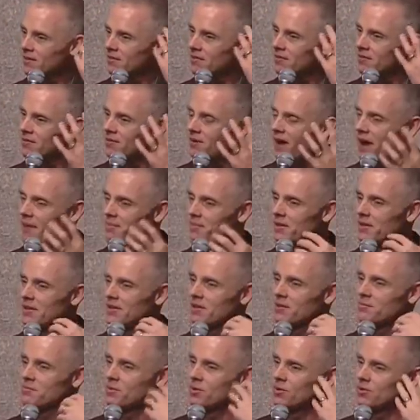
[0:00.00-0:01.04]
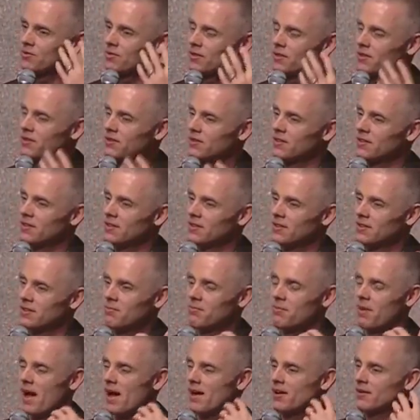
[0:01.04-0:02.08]
Rapidly moving
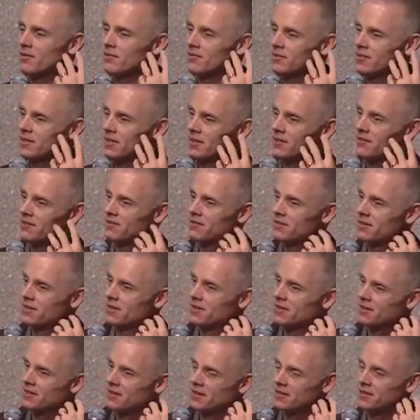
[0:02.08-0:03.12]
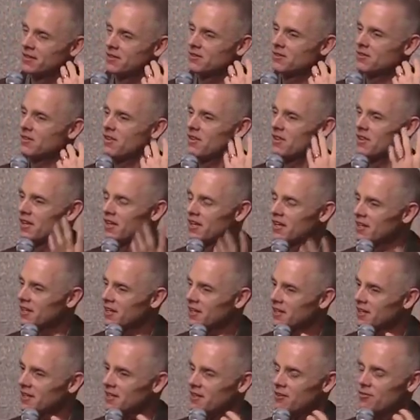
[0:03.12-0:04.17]
patterns of conditioned
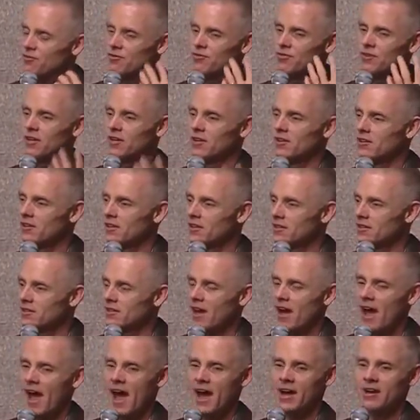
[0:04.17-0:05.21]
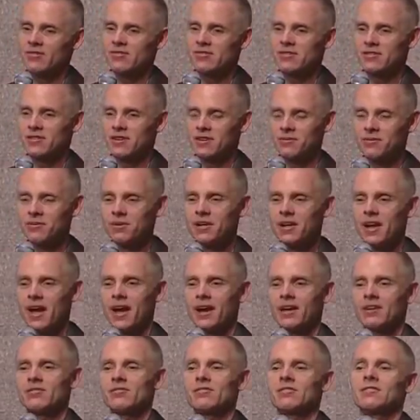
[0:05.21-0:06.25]
thinking and feeling, action and
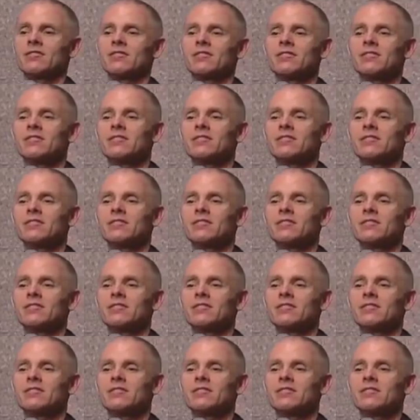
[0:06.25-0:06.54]
reaction.